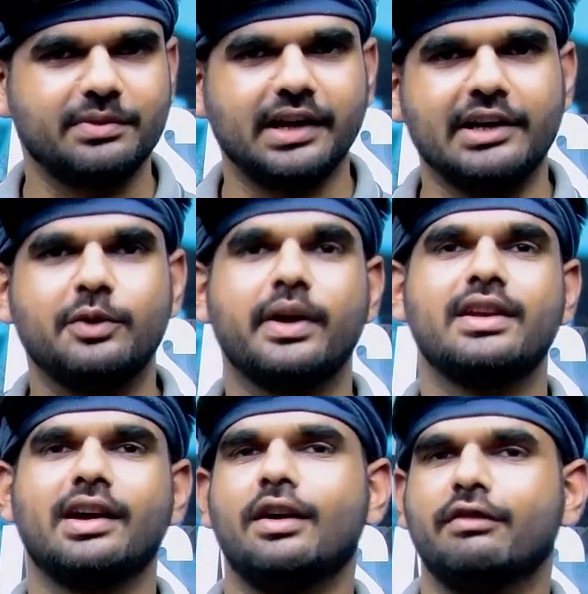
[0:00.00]
that you can
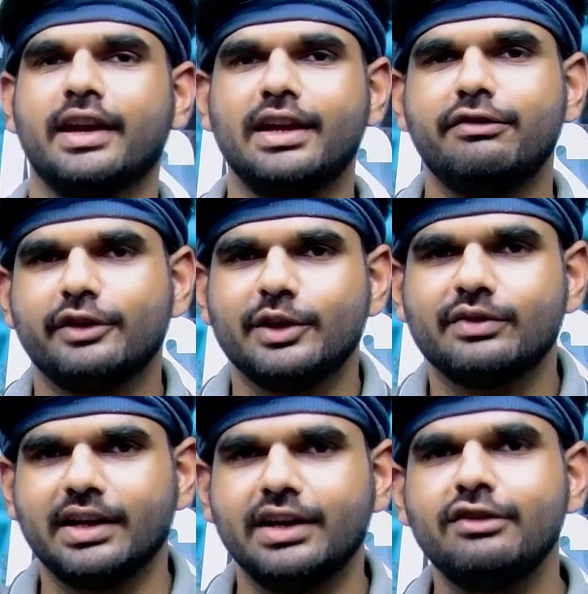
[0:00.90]
avail for
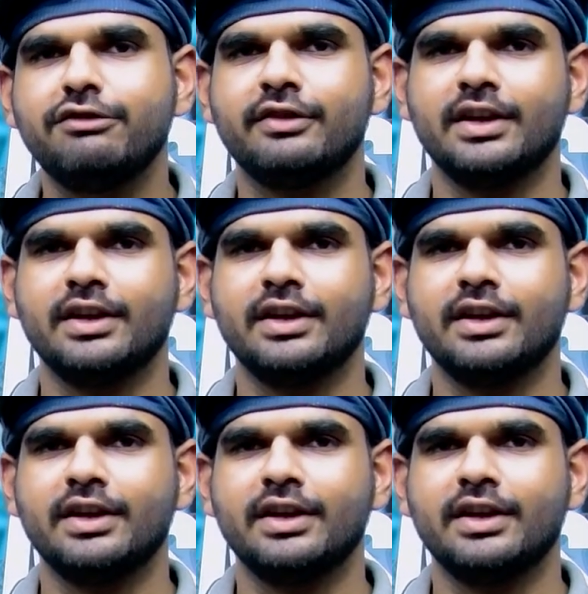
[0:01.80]
yourself